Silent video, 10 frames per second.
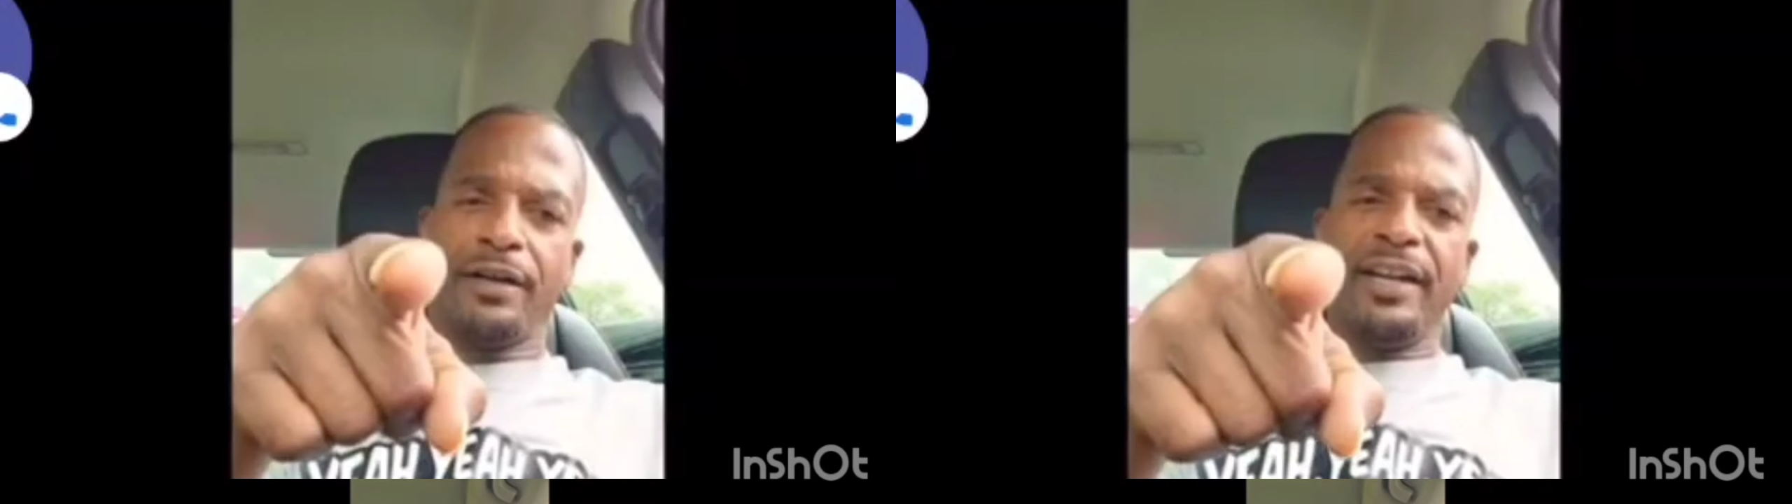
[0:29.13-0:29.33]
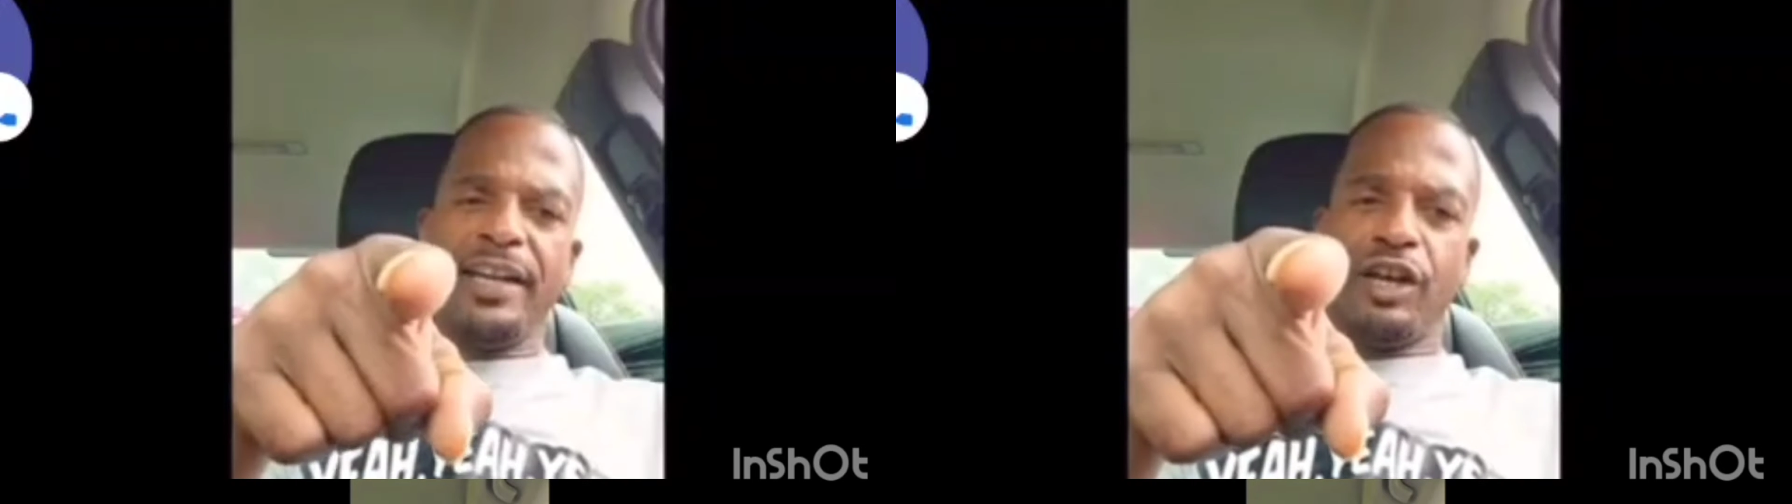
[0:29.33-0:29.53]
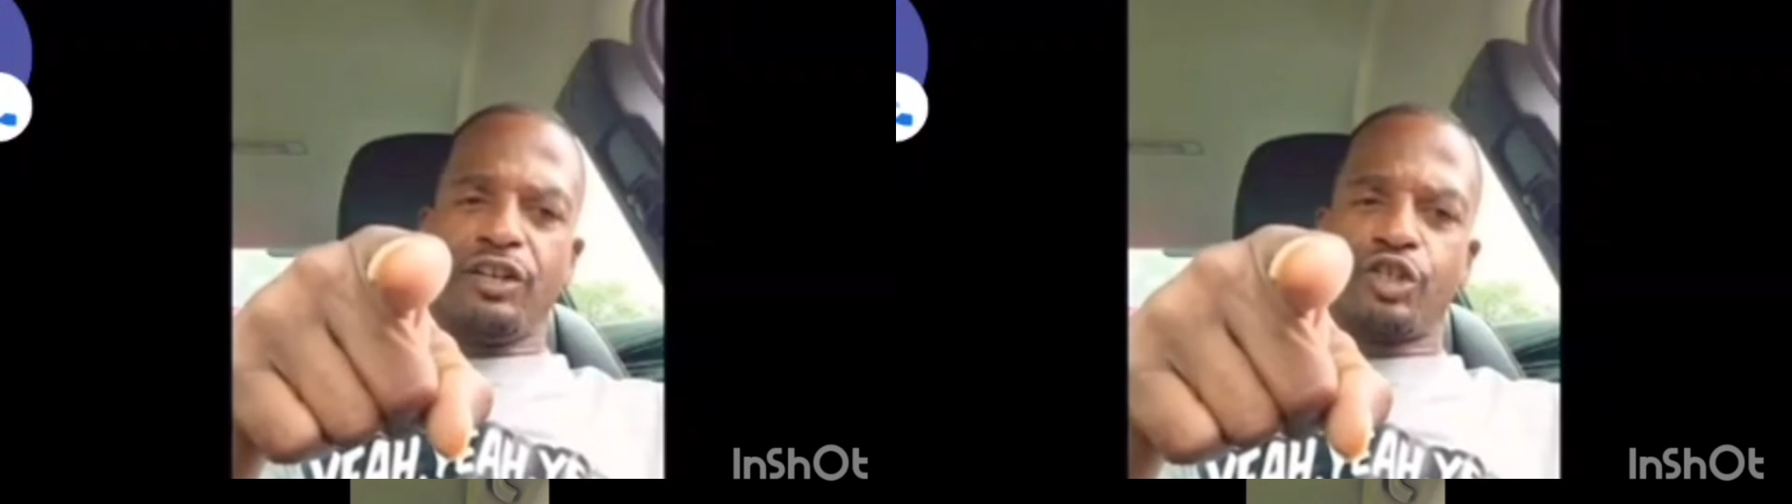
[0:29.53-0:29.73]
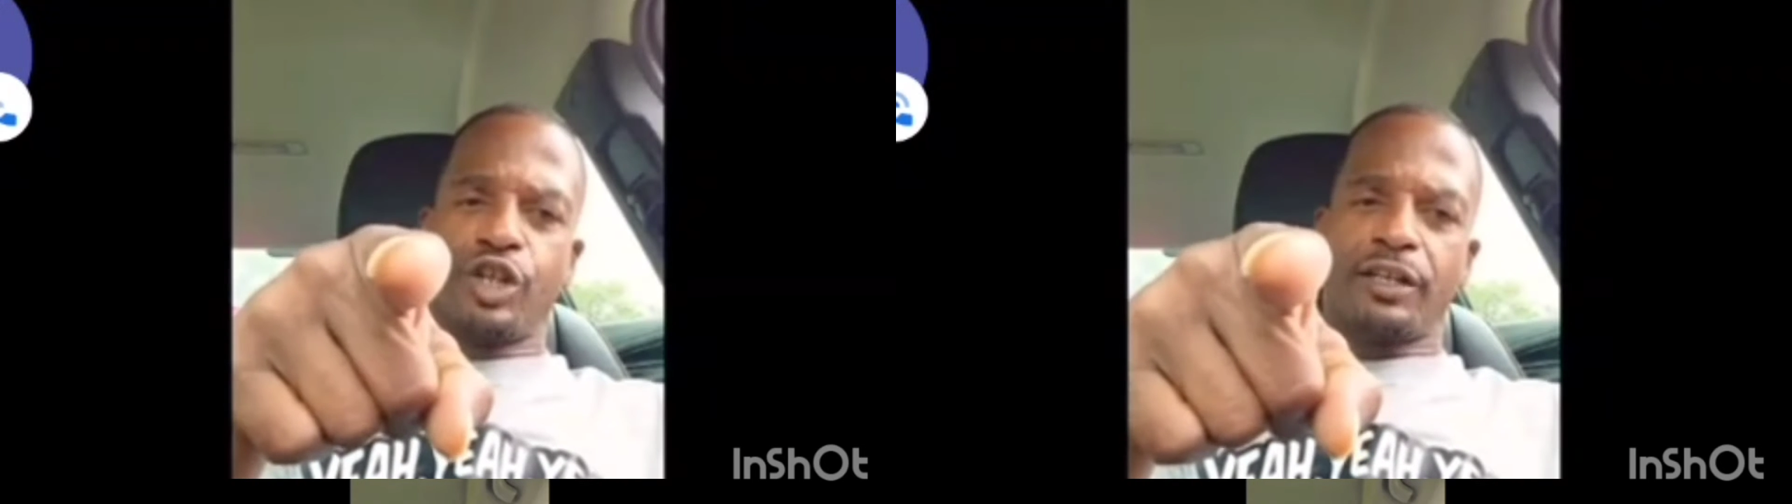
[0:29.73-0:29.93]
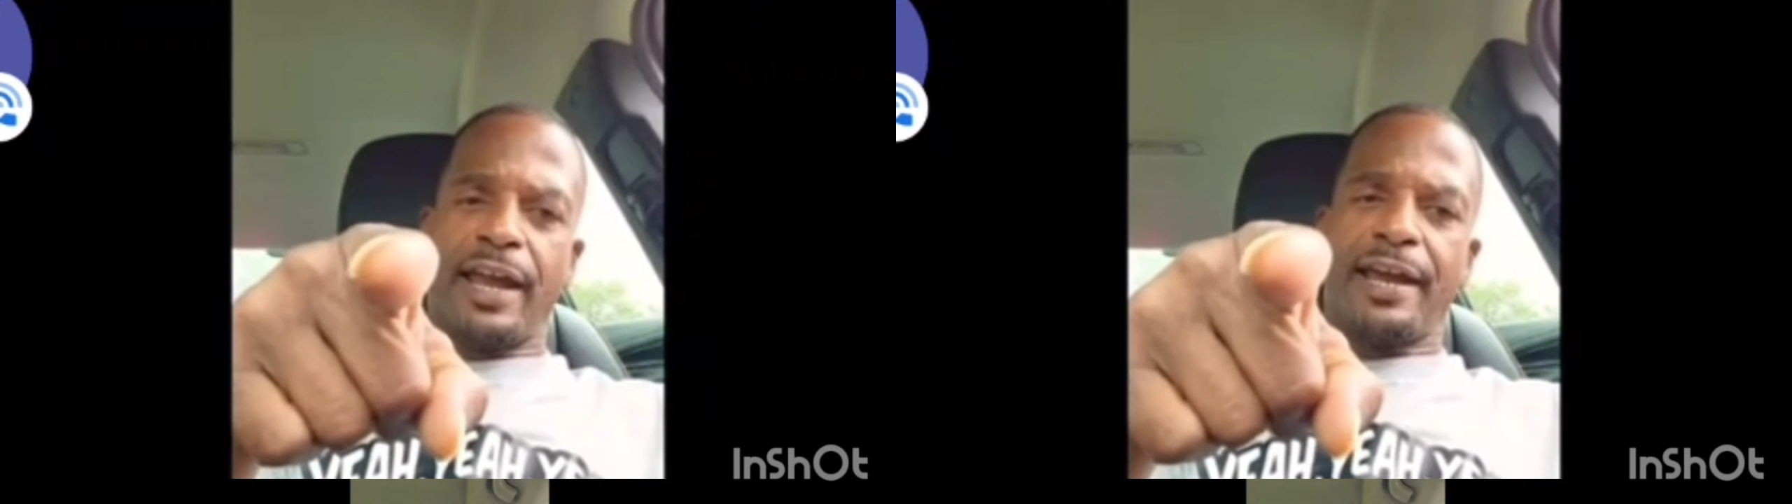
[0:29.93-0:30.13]
take is one
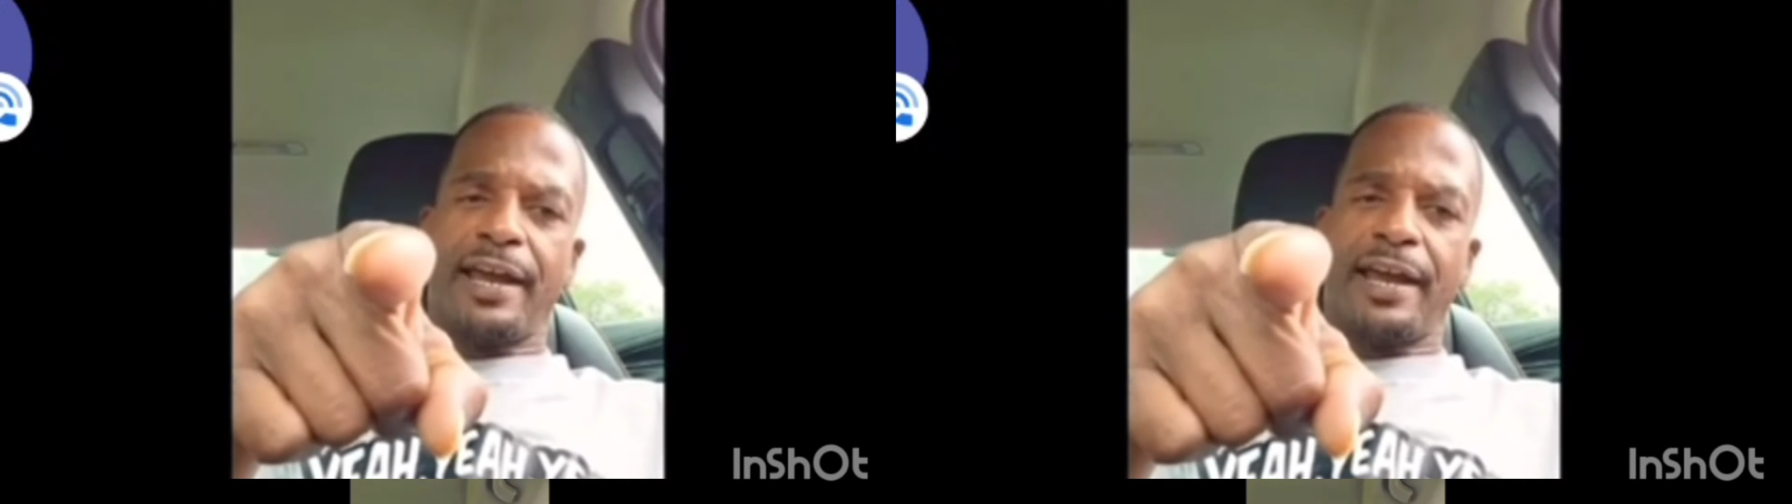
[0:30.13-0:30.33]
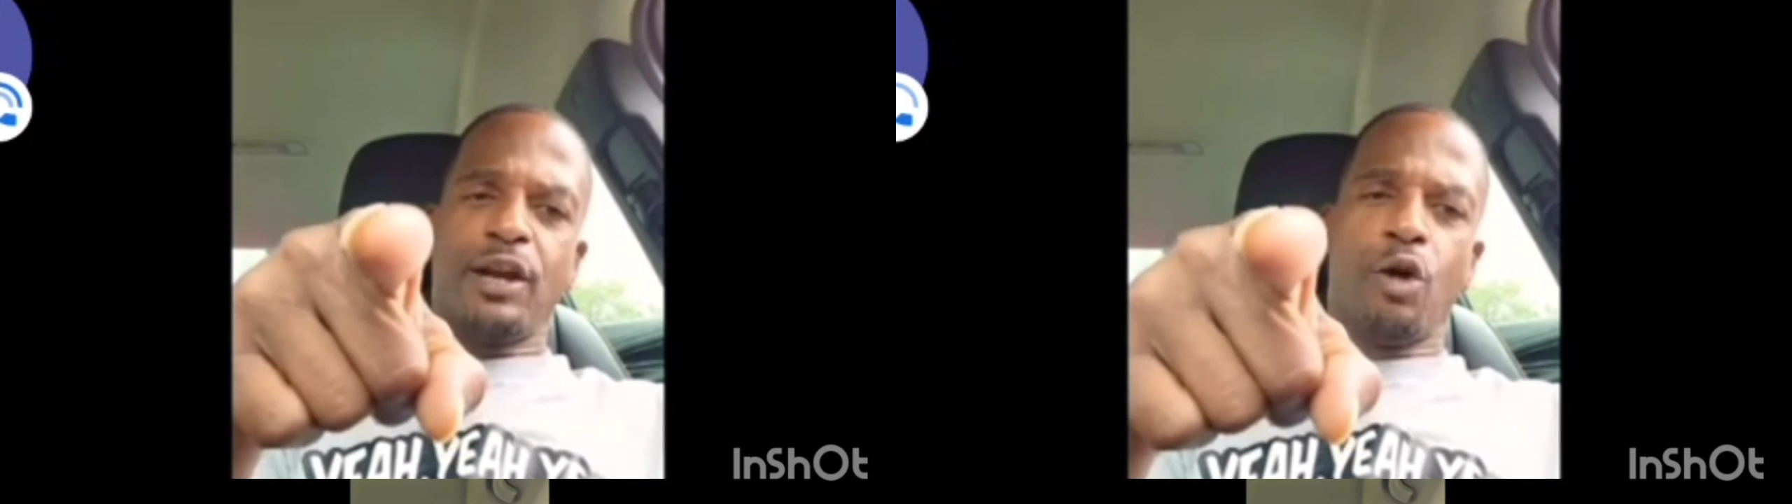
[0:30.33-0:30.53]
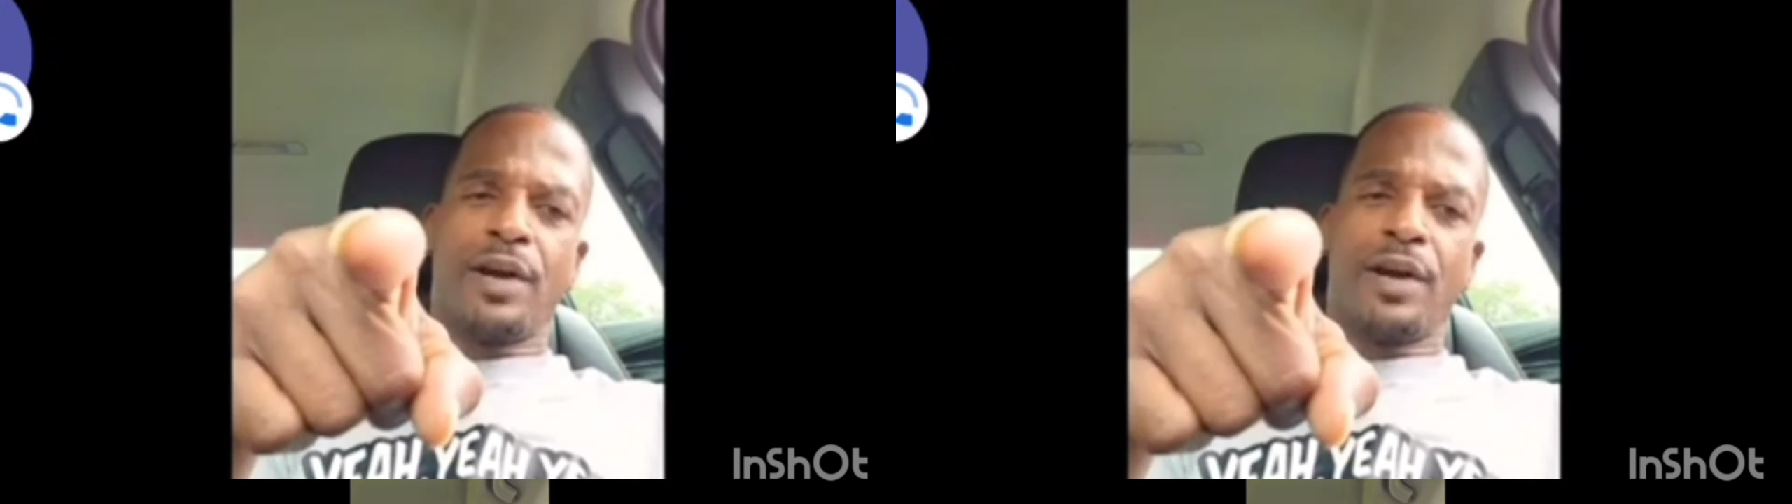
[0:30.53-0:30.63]
Crime Stopper